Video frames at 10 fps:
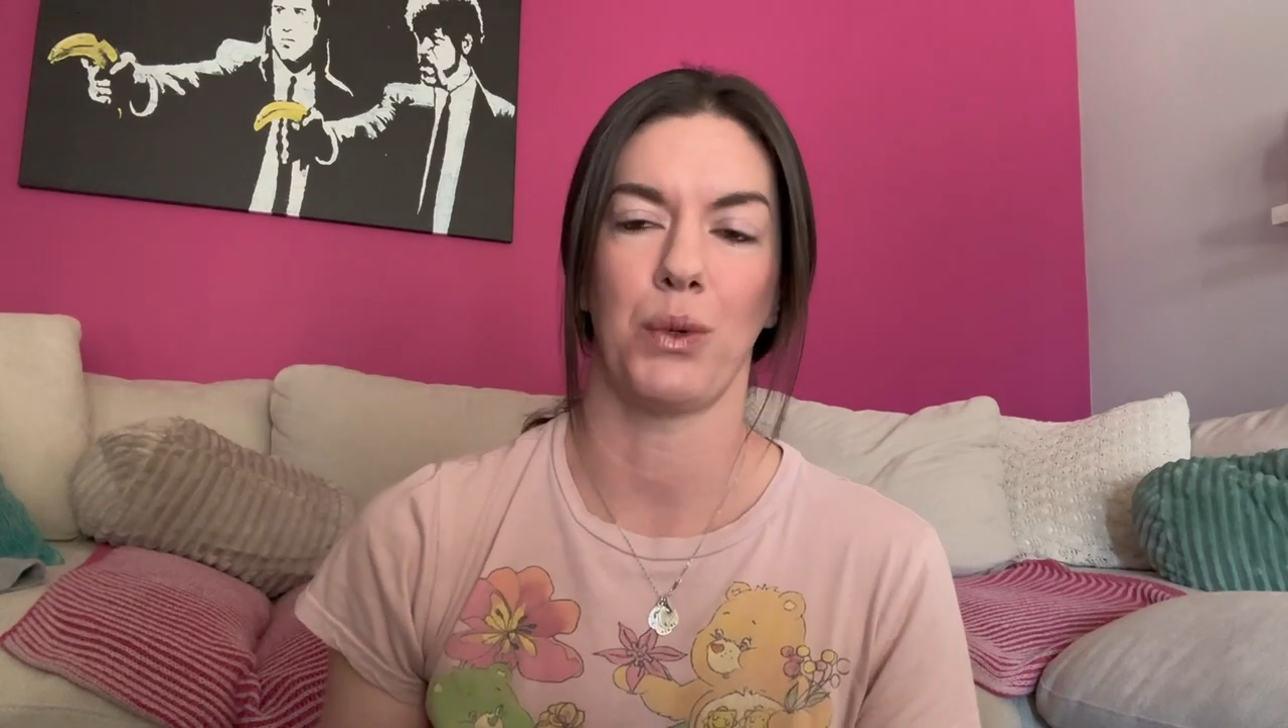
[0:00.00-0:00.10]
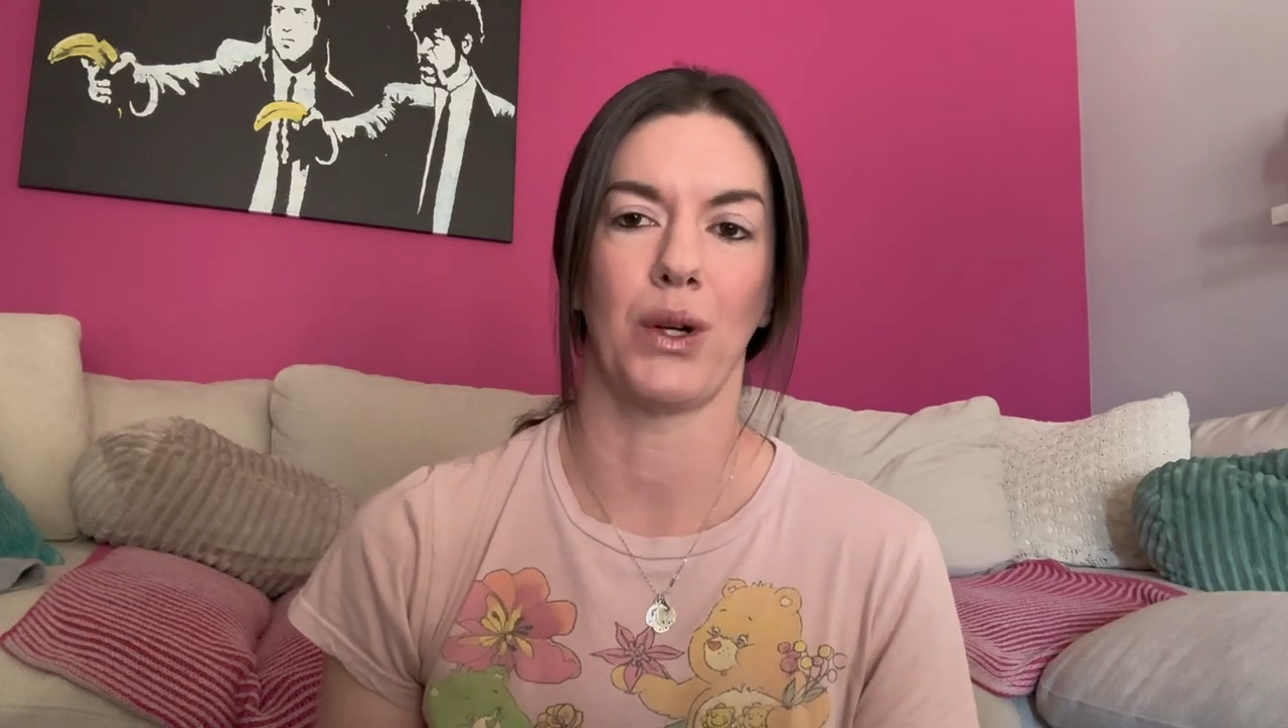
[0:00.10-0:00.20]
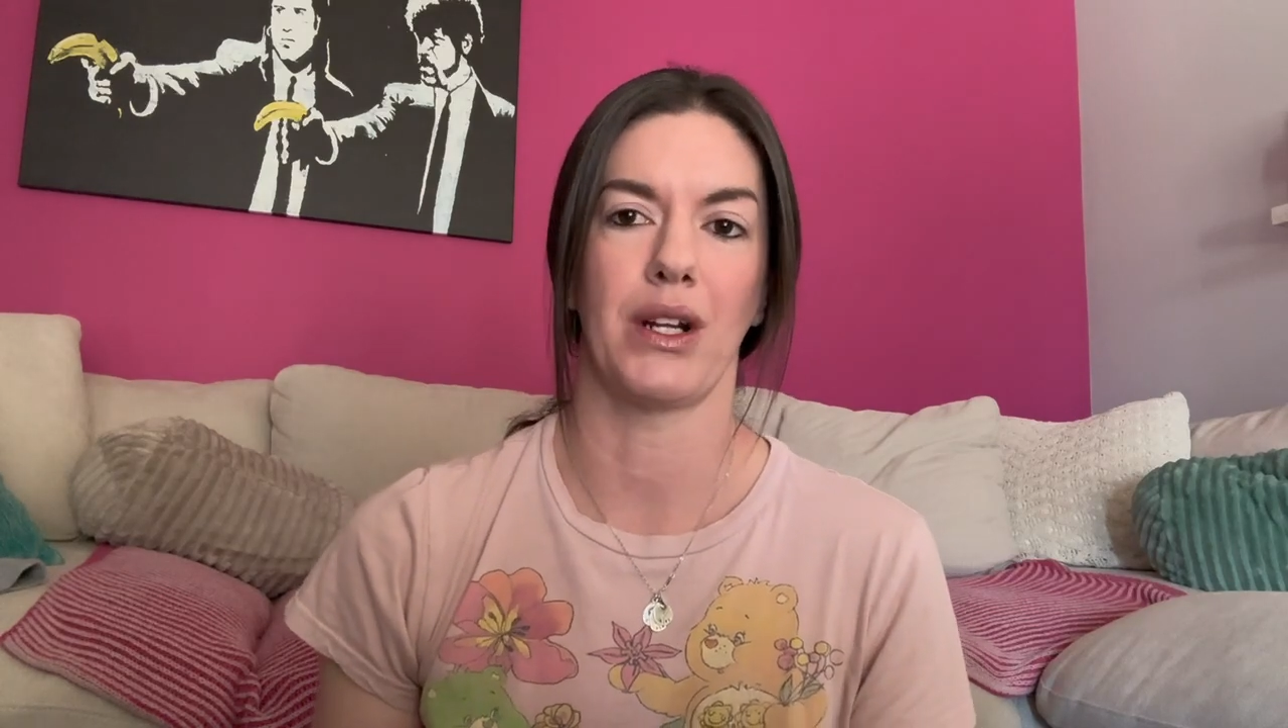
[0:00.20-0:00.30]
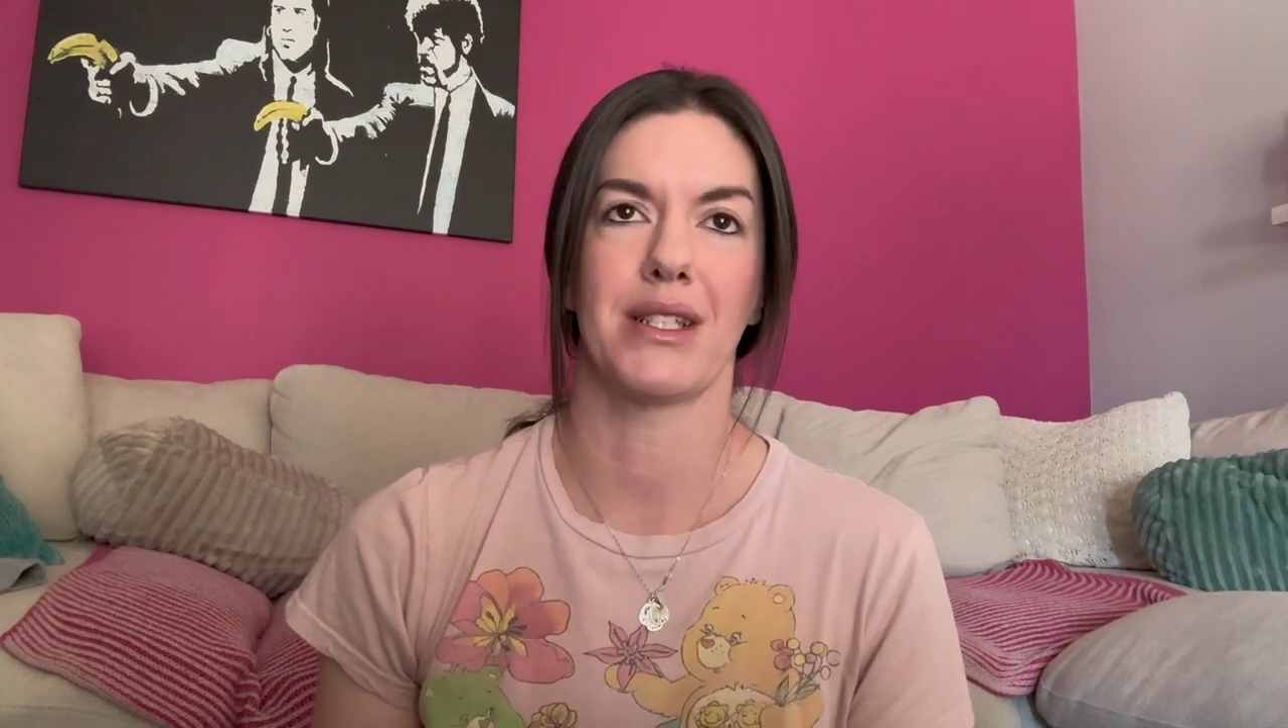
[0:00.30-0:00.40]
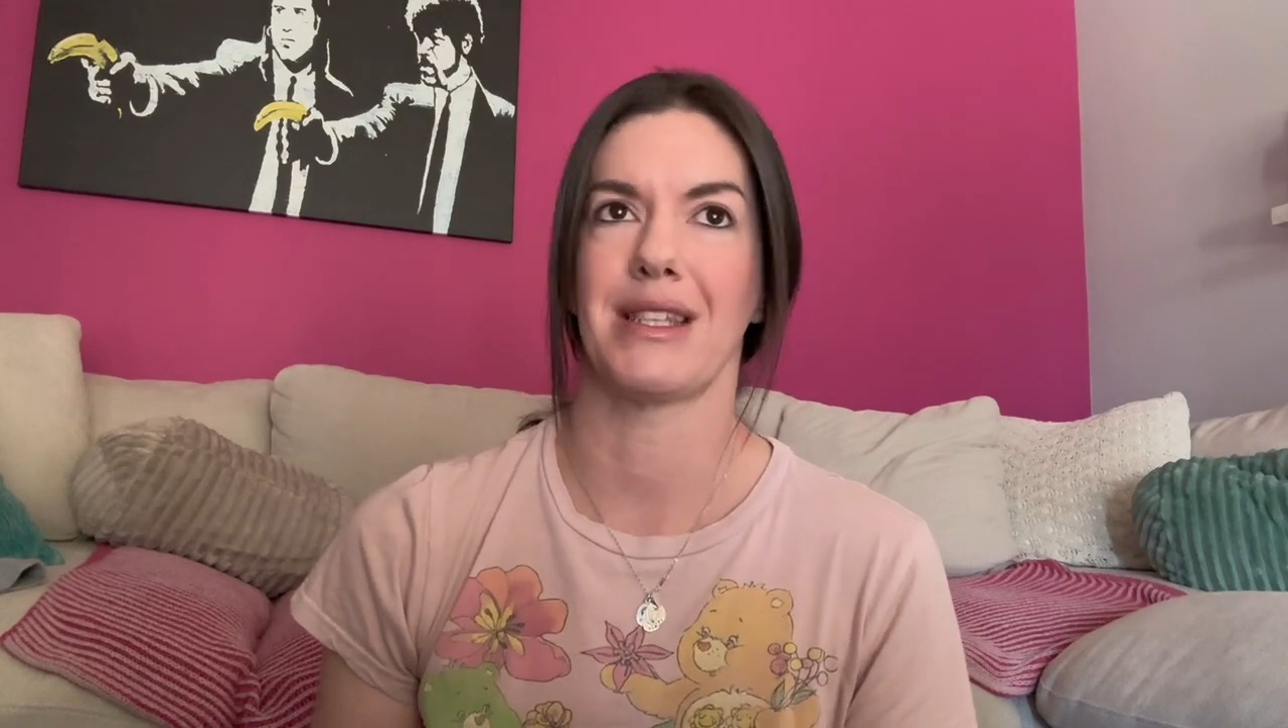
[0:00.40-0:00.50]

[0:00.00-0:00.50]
boards